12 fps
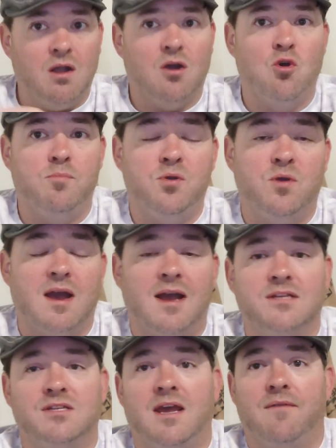I hope you
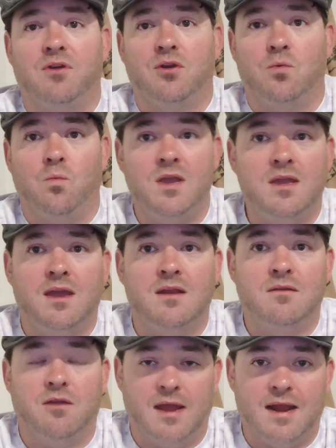guys have a good
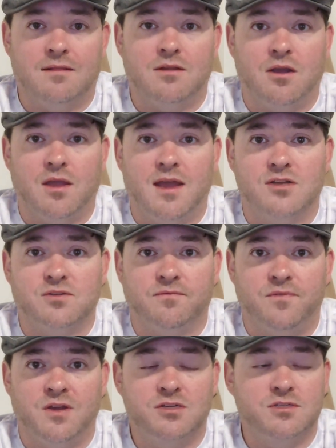weekend. Get out there, catch
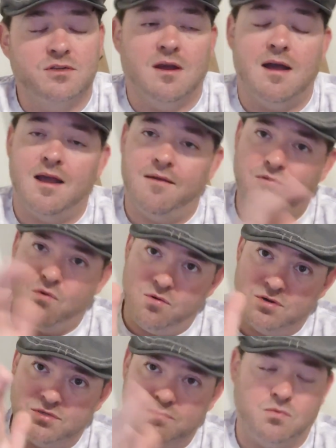some fish. I, of
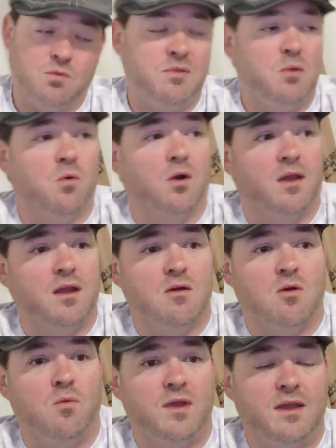course, will be
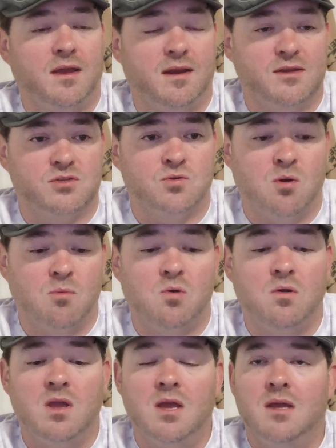working all weekend as
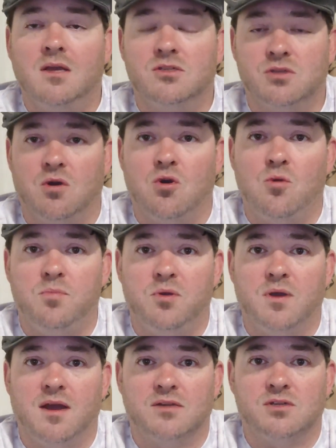normal. So I hope
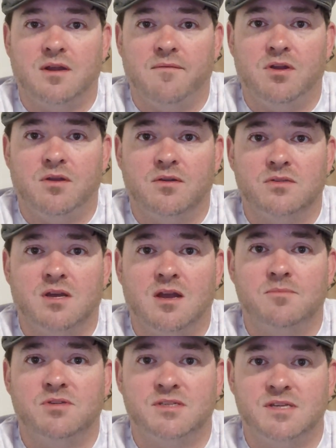you guys are having a good
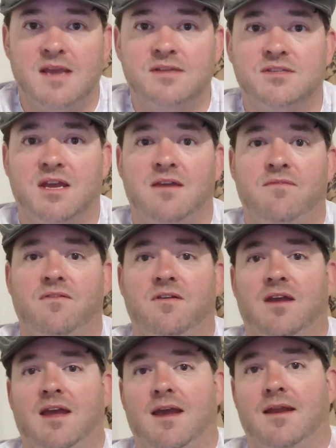time. Stay safe
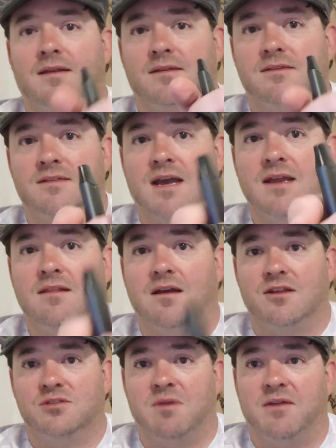and tight
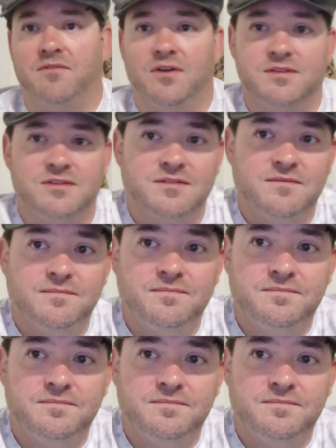lines, my friends.